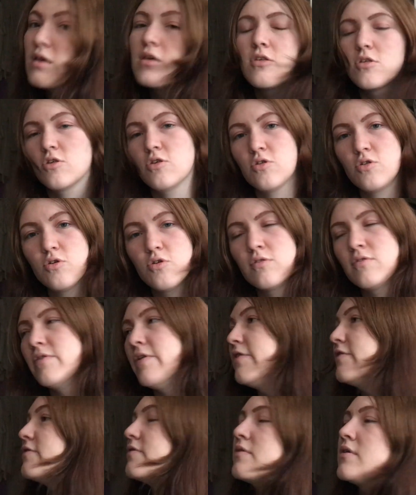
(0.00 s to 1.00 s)
she's
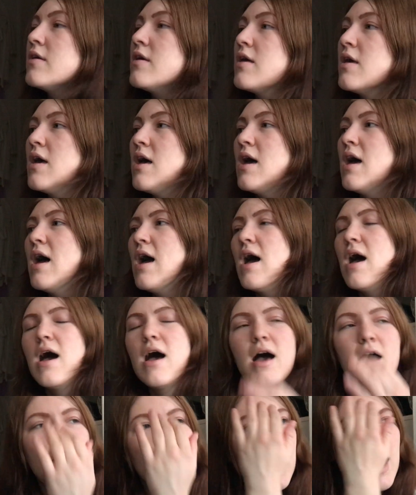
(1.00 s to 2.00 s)
useless.
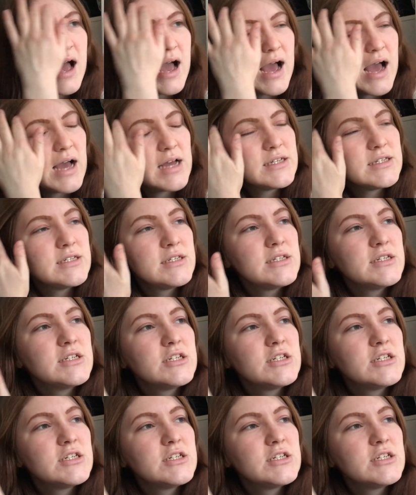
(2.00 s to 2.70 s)
And